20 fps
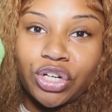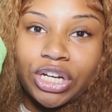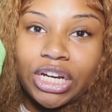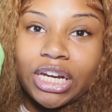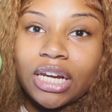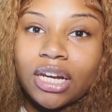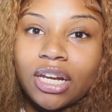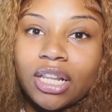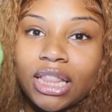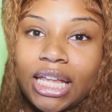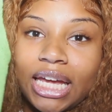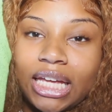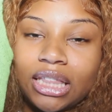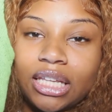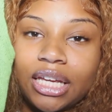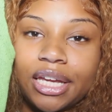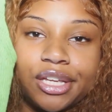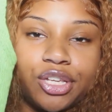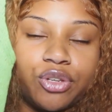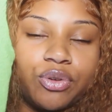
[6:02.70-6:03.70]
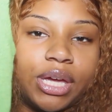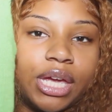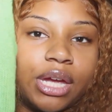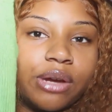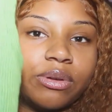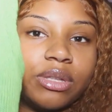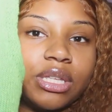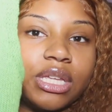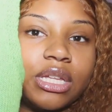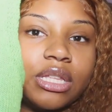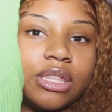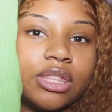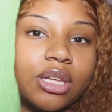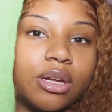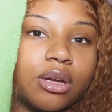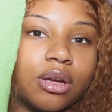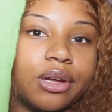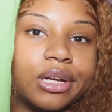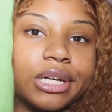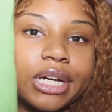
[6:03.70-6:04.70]
green lately. You can't really,
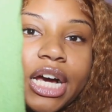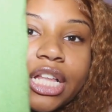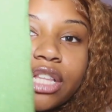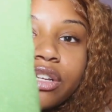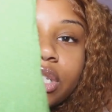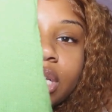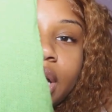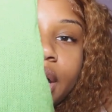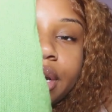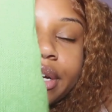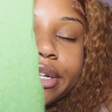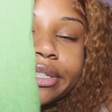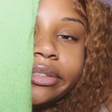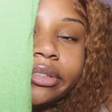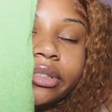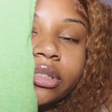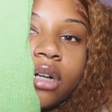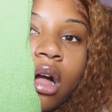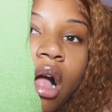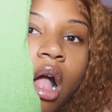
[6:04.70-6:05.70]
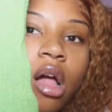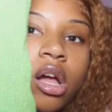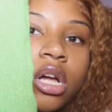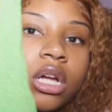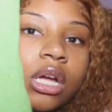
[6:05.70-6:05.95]
the color's kind of